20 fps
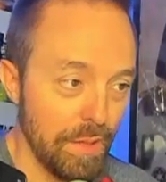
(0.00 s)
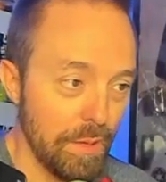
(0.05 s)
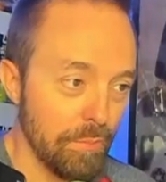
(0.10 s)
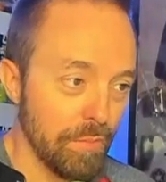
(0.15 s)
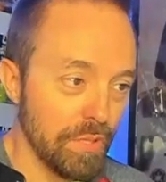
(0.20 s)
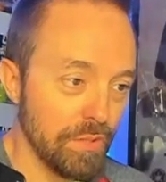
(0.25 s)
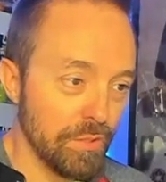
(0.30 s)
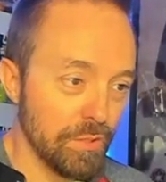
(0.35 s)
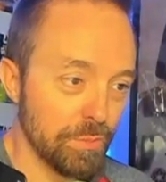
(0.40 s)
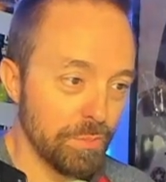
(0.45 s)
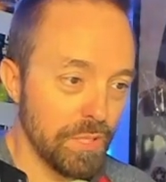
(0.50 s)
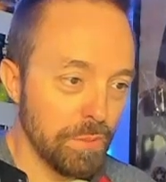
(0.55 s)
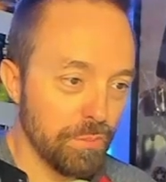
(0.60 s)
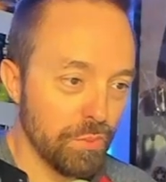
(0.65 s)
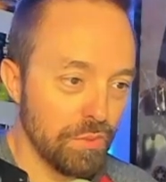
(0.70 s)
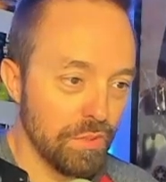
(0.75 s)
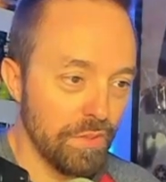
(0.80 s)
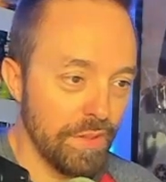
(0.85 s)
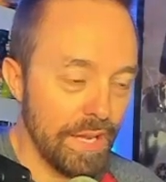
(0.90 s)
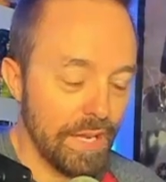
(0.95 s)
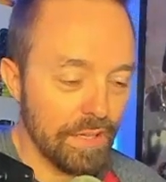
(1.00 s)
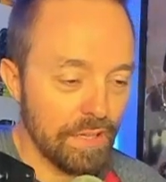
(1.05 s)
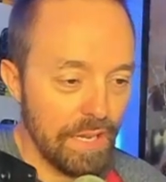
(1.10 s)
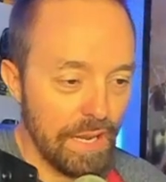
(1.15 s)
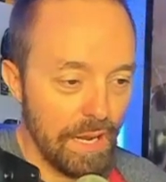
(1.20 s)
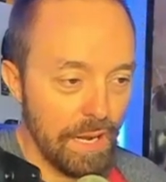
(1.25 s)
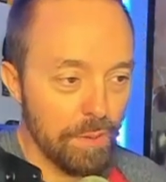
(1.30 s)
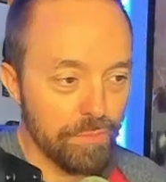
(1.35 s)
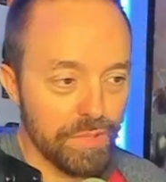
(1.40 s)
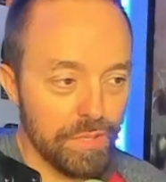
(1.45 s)
But there are people in that
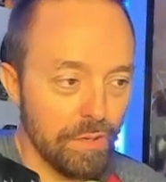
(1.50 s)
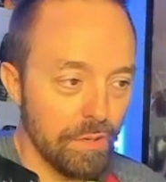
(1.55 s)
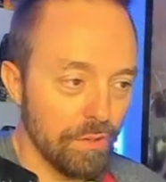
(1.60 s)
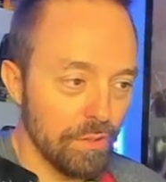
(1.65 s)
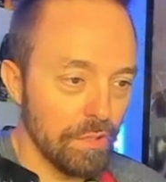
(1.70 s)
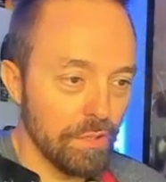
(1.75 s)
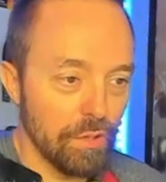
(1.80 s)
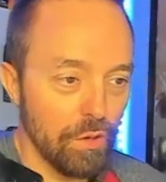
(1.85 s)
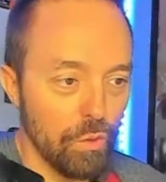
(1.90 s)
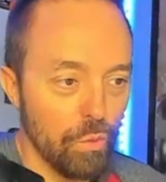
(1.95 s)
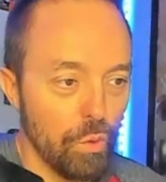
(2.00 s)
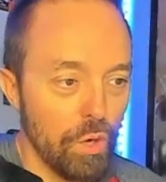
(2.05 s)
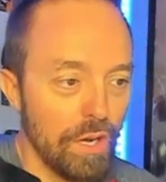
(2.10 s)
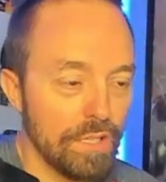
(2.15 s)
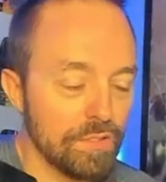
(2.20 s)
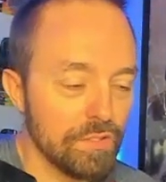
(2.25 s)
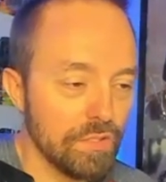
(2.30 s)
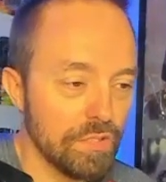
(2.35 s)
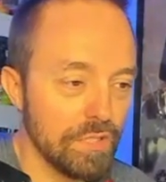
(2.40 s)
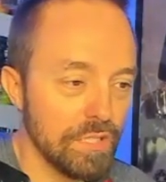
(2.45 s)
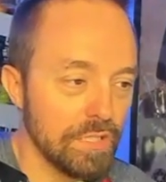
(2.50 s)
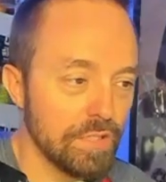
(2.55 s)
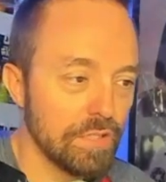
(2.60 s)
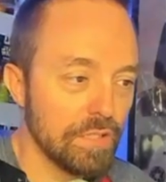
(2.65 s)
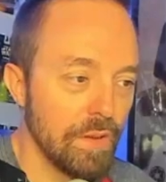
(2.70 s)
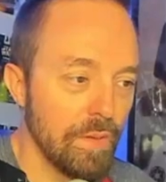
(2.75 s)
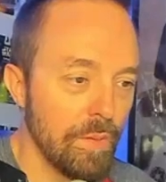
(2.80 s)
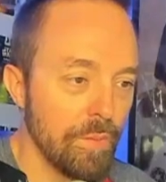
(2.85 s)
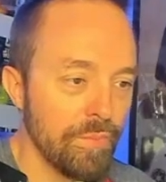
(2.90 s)
camp that aren't going to go watch this.